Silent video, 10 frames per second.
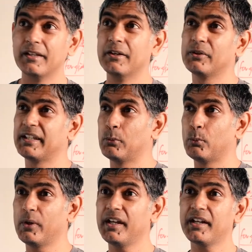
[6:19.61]
okay,
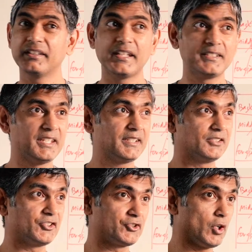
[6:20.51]
where can I take
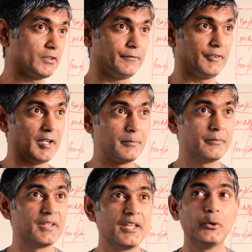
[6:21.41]
this shot from
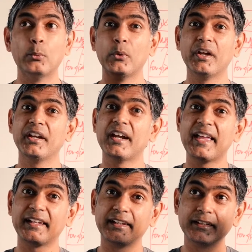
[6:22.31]
where
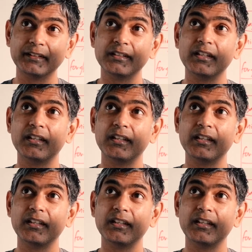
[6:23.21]
I can